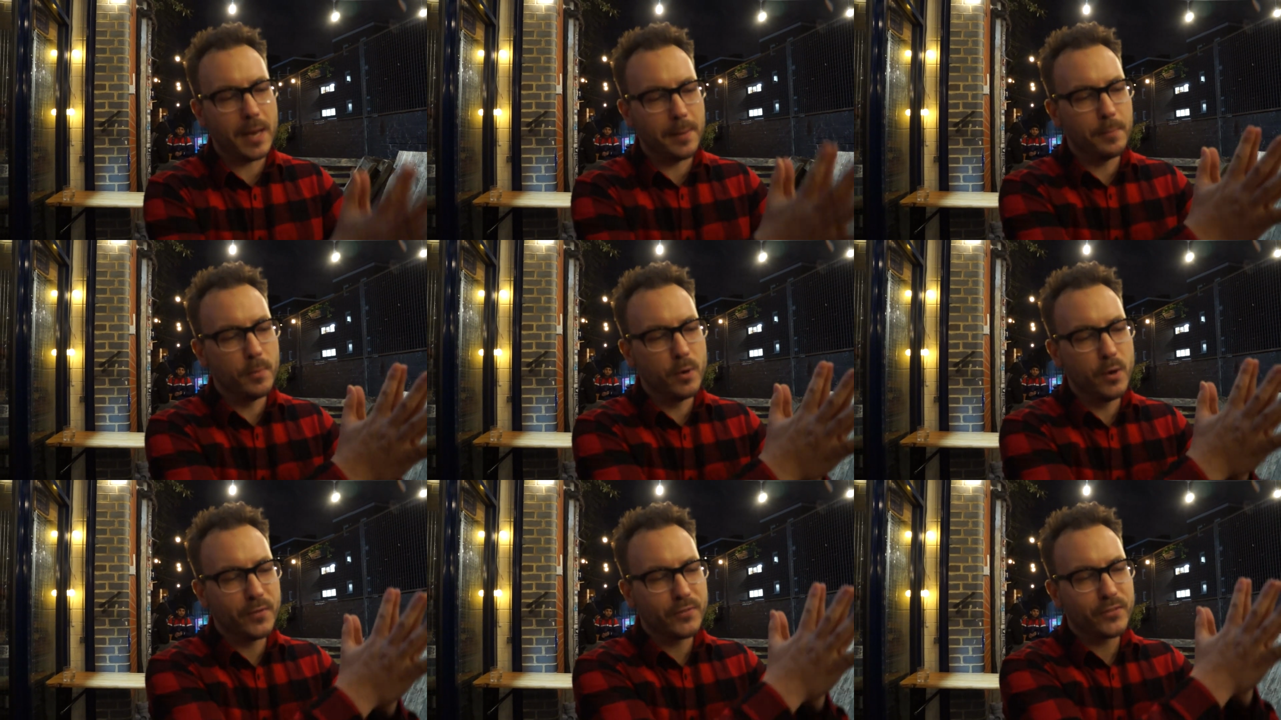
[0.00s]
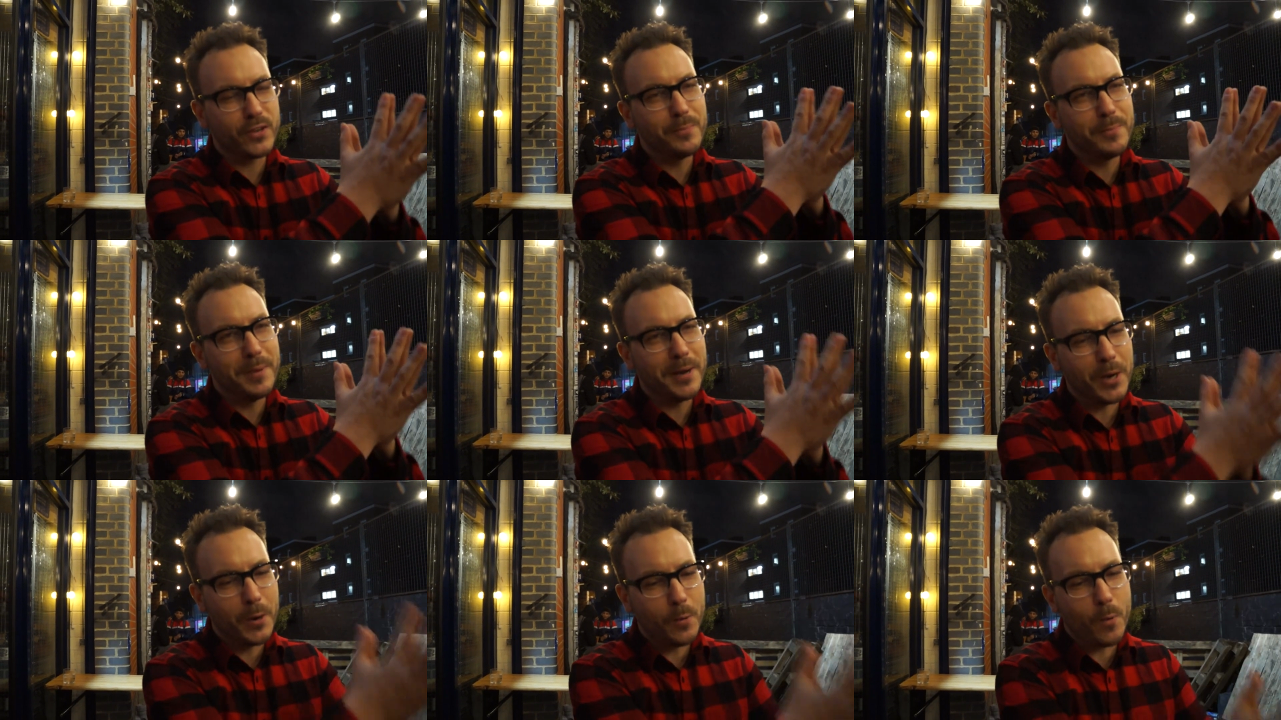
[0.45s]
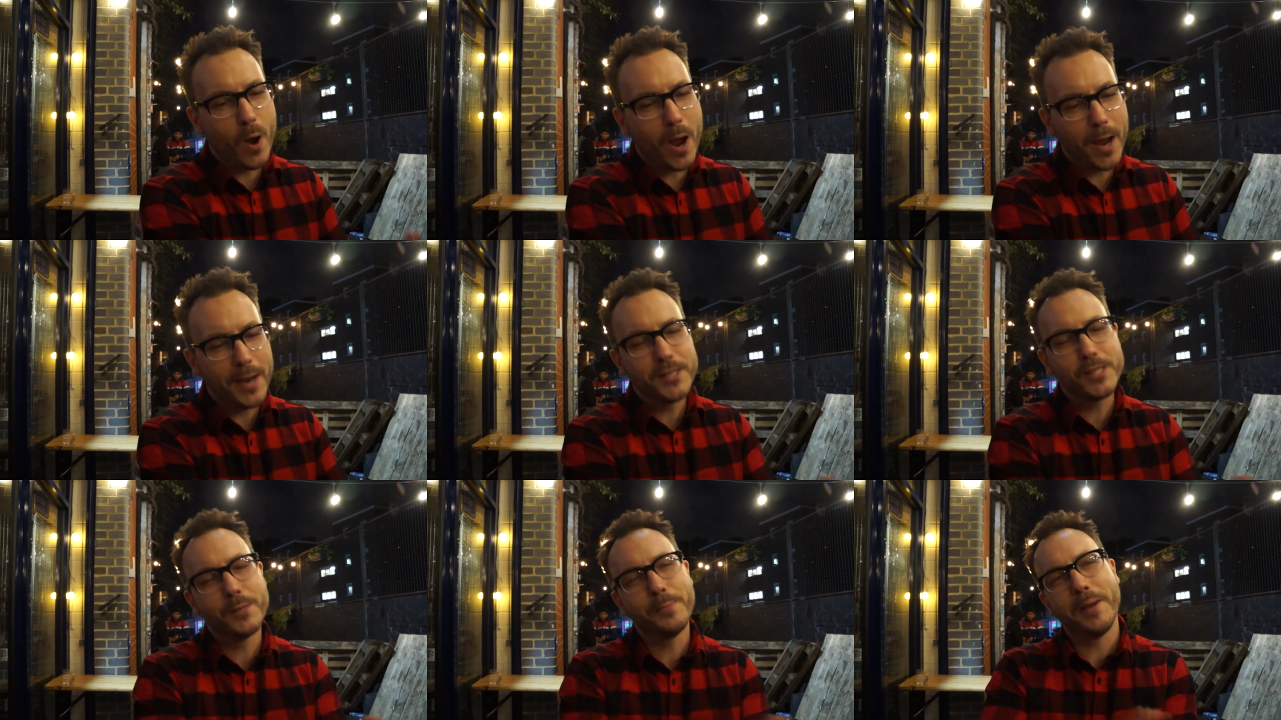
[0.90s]
it moves from being a
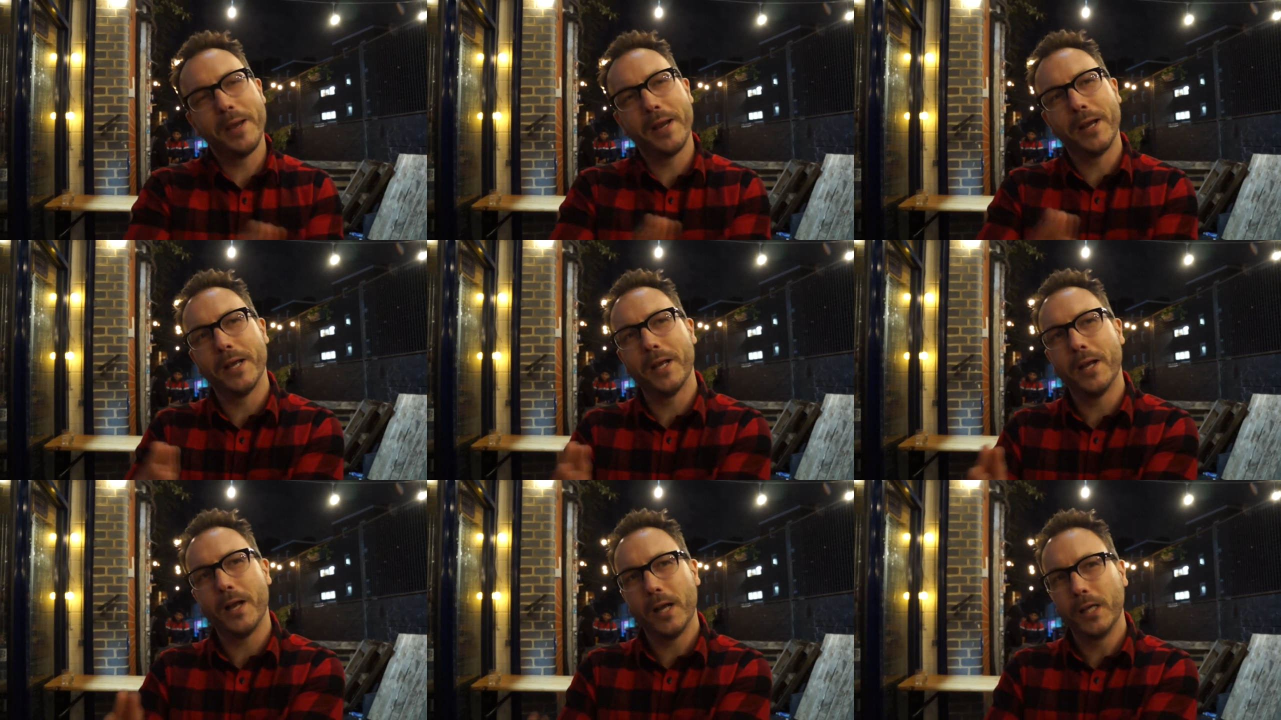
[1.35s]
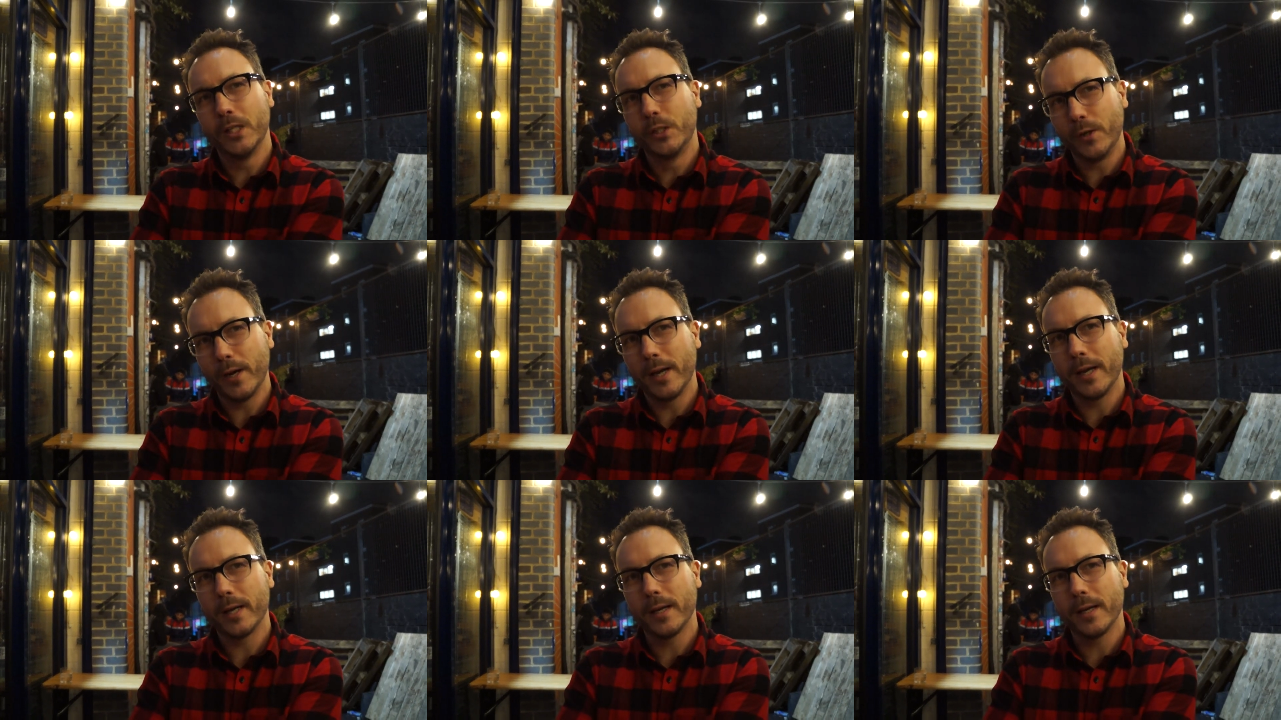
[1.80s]
wine to being a drink.